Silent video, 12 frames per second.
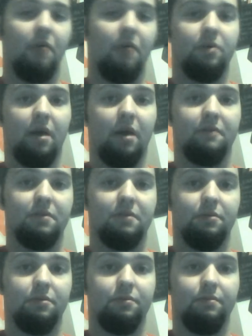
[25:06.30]
I would have
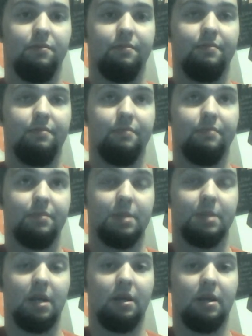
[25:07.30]
to
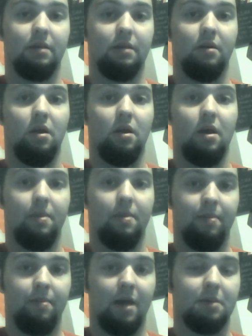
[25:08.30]
say
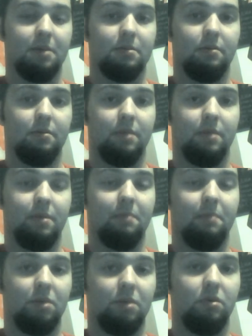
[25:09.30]
that
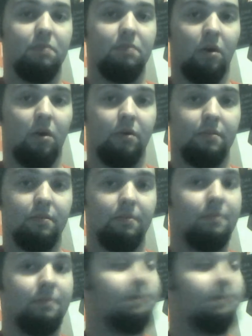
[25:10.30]
that the beauty part
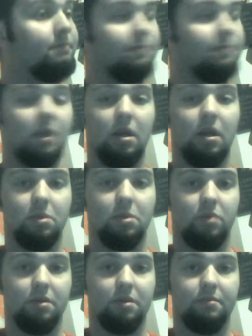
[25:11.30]

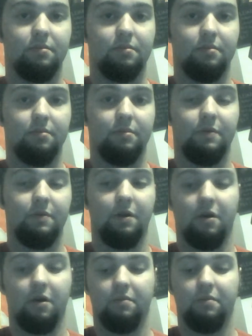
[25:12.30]
is what
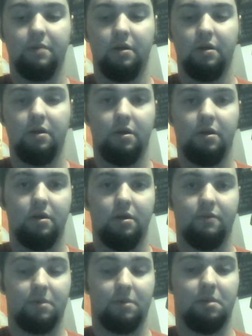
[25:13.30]
you know
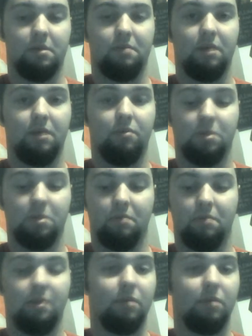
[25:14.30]
for some people
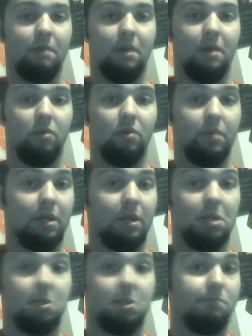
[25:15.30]
some people get better with
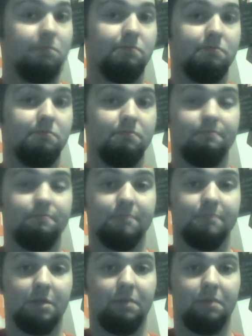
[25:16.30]
age
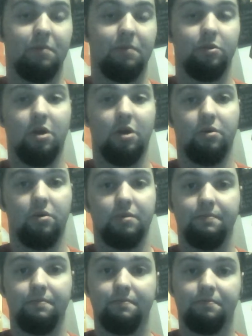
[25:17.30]
some people don't